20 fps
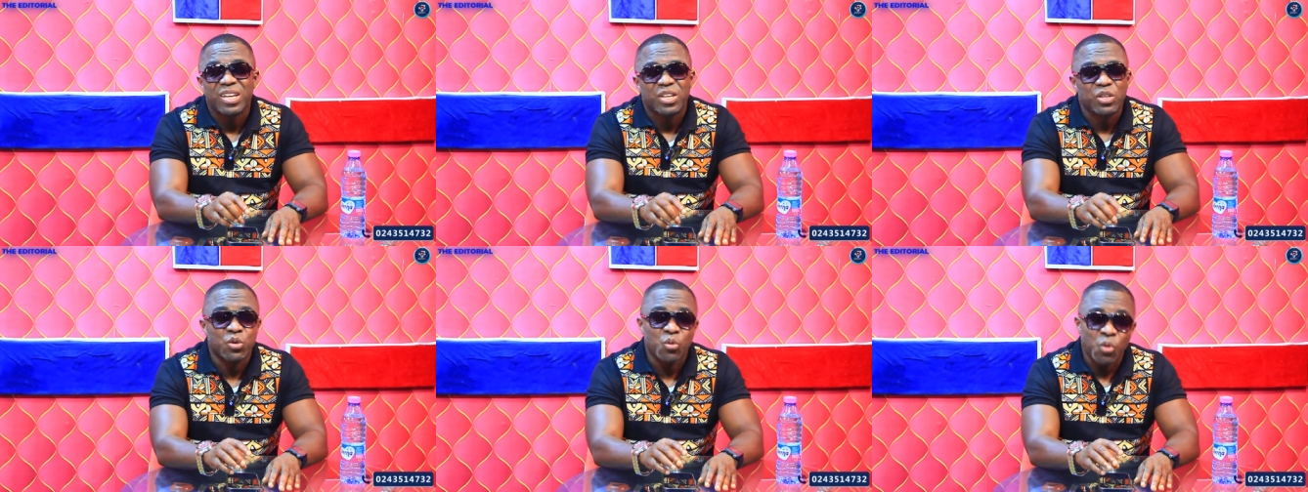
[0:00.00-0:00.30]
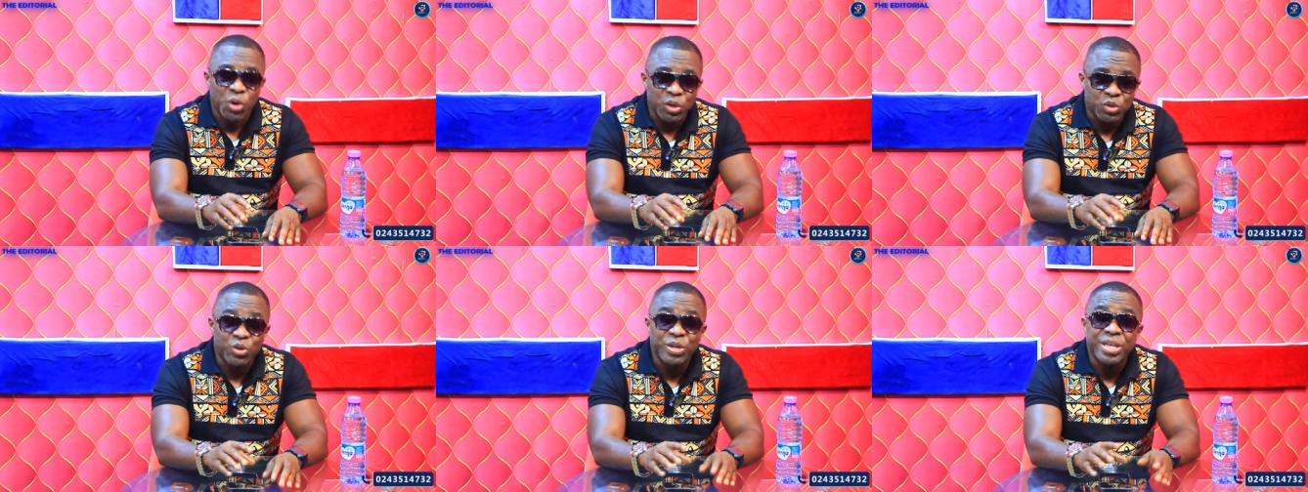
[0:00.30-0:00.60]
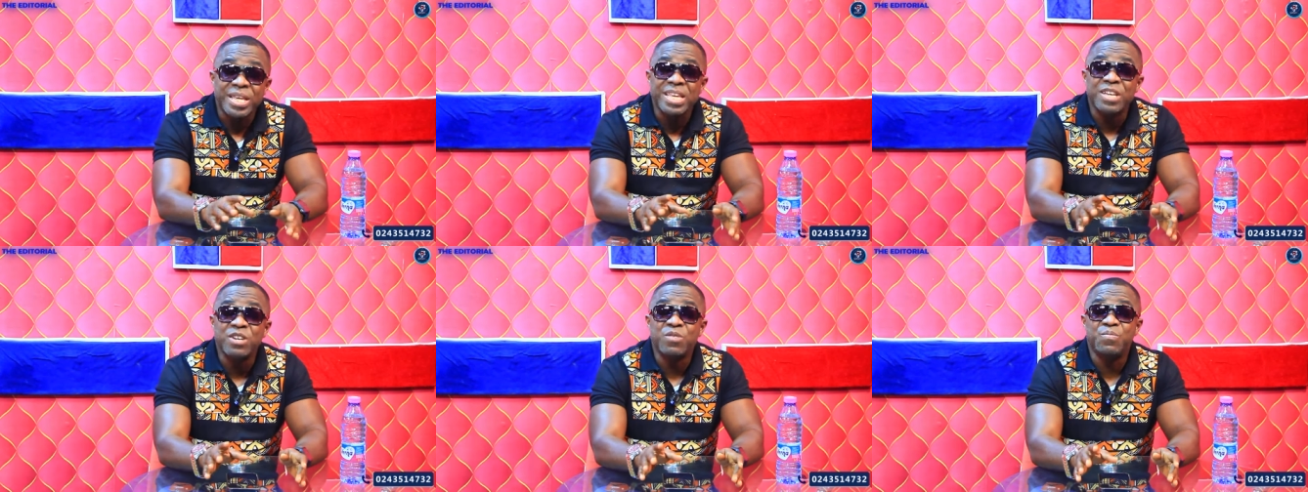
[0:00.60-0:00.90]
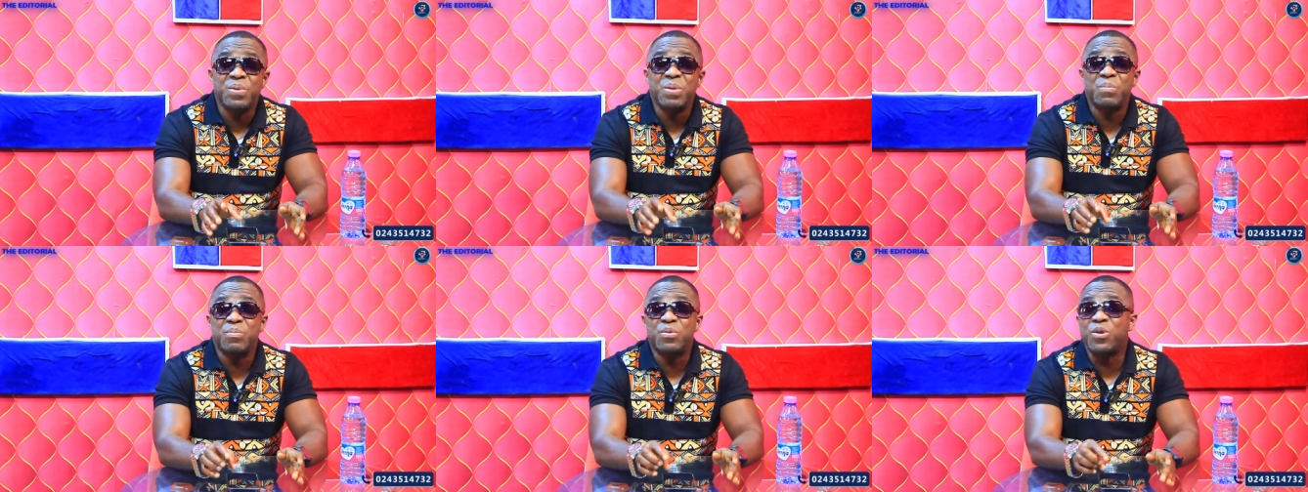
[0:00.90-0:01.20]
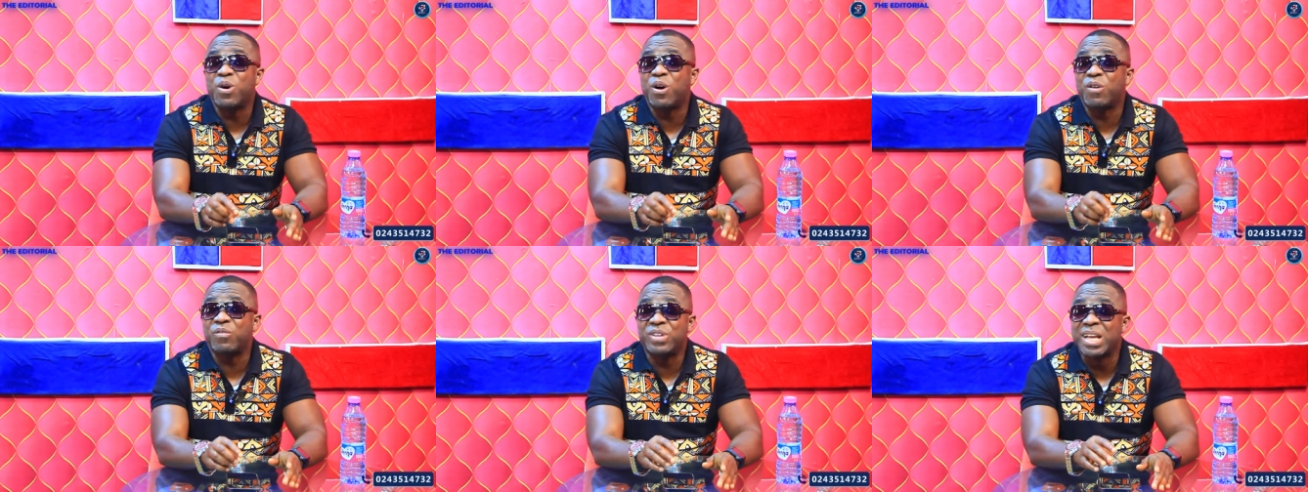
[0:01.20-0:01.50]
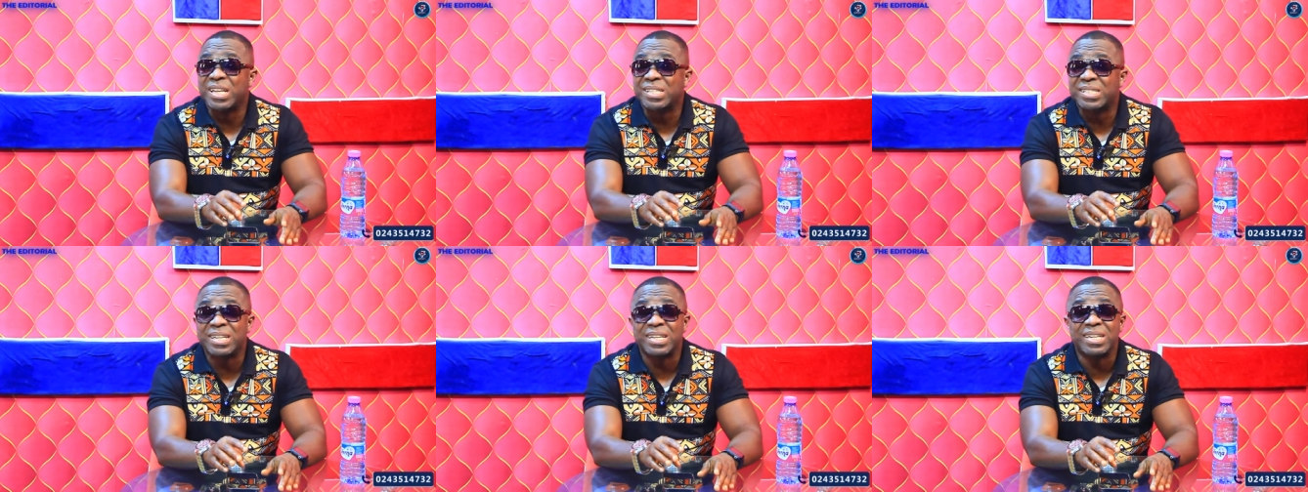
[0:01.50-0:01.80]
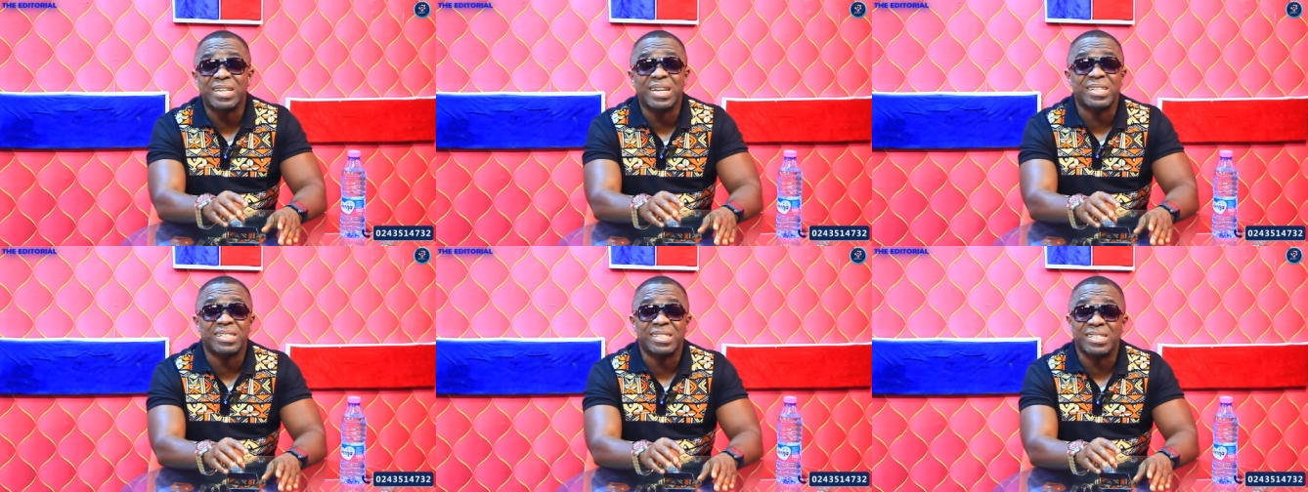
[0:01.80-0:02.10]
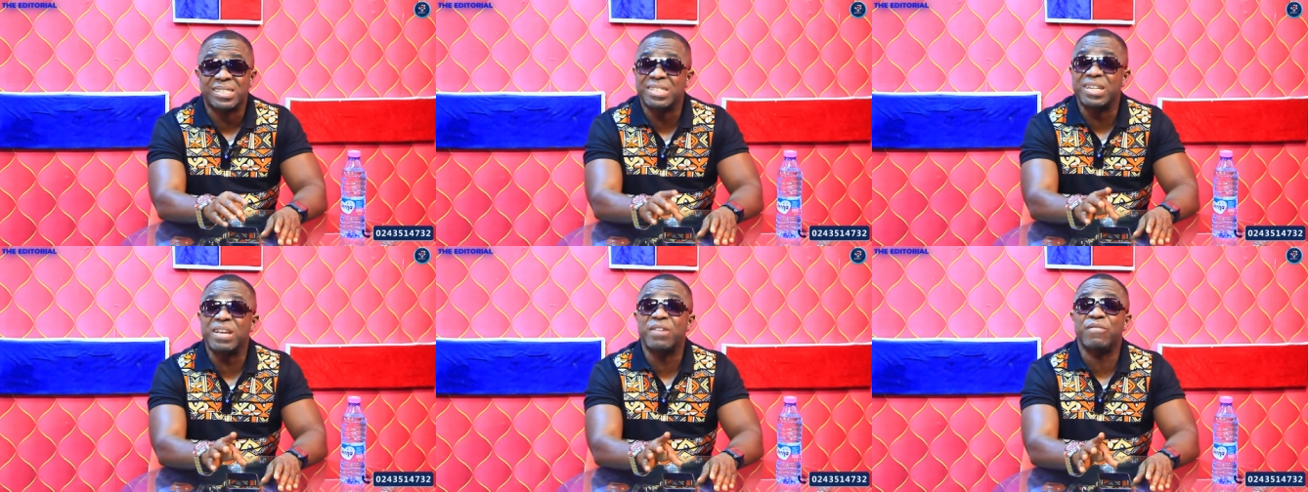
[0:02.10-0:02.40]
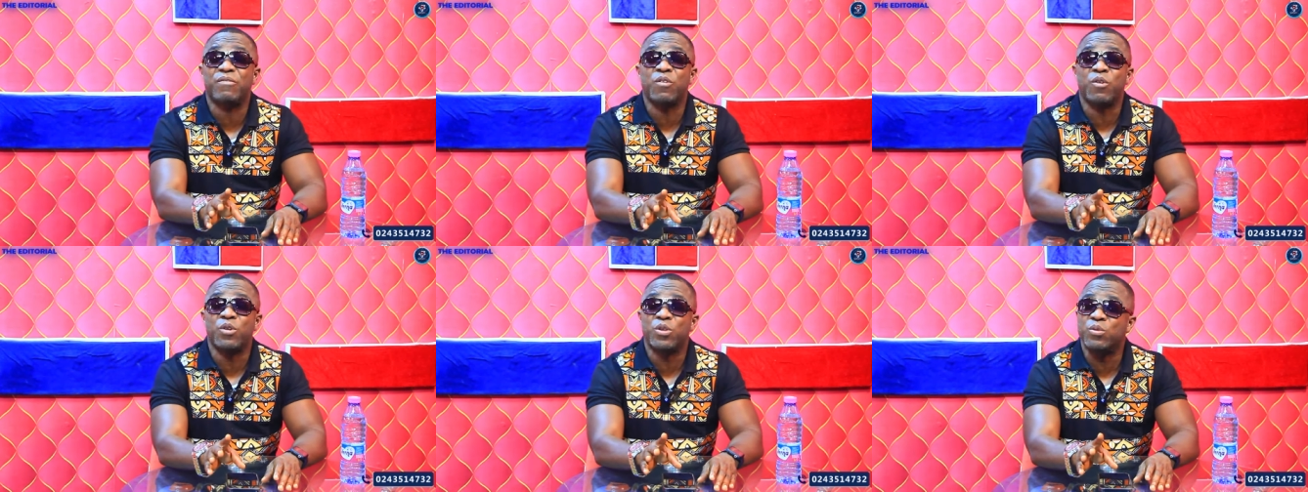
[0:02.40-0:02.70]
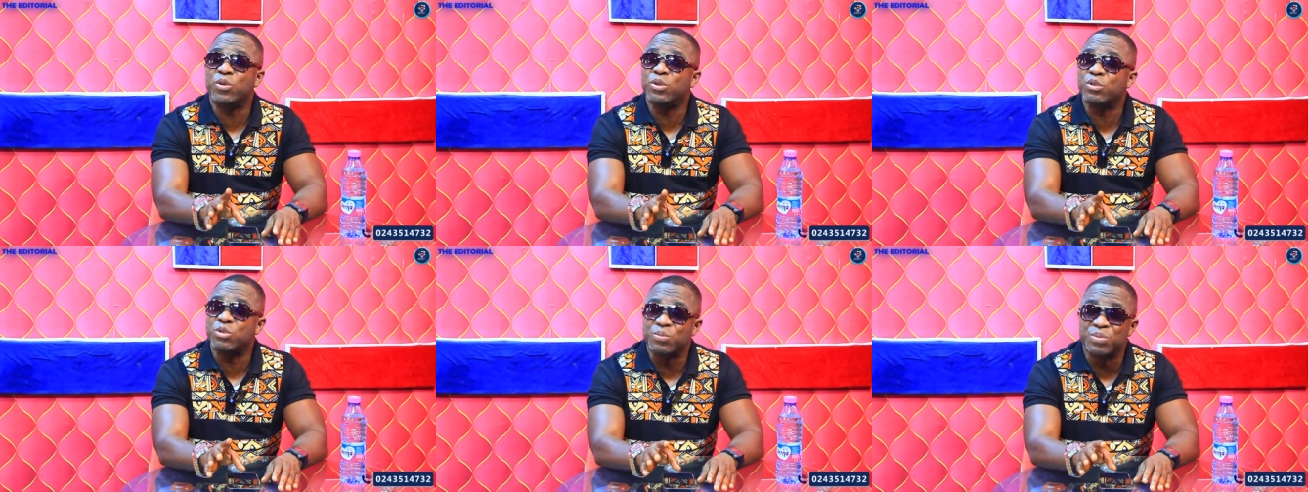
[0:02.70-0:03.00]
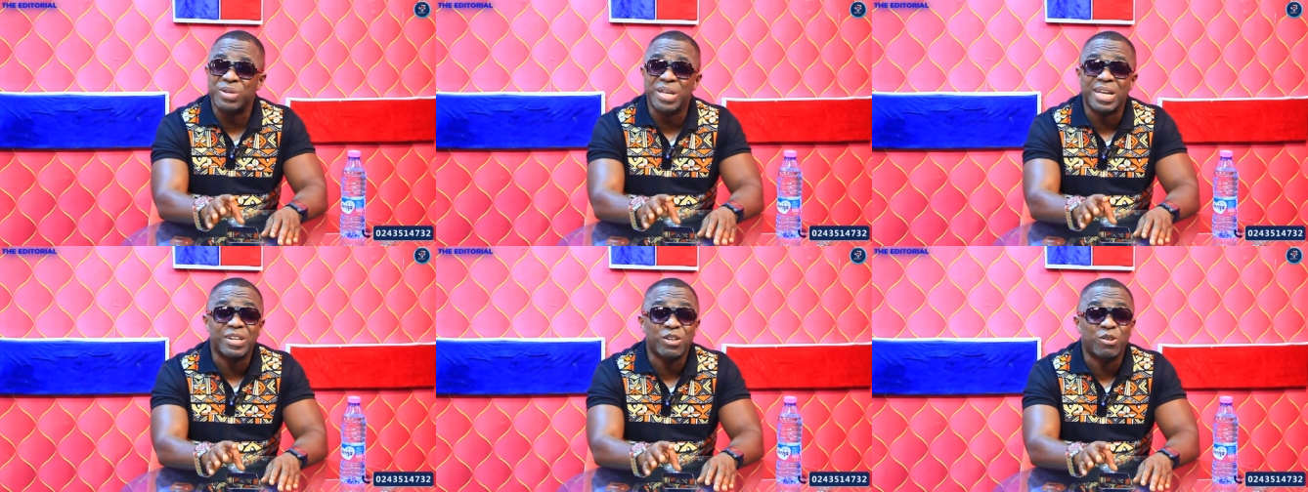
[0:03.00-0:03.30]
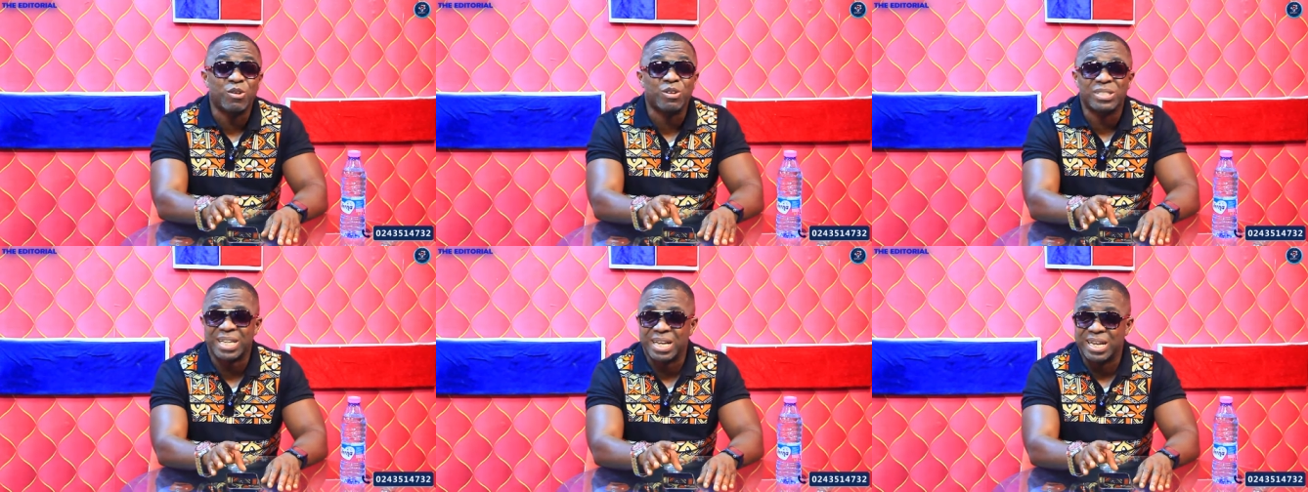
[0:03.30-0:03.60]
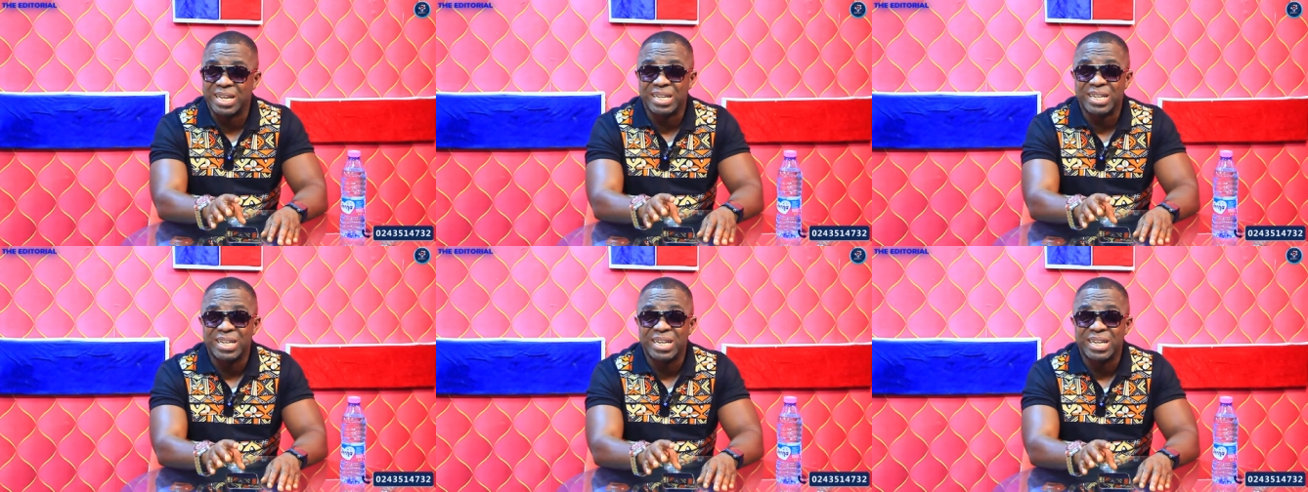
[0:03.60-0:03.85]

You want to heal people of their sicknesses. Therefore, you want to be a doctor.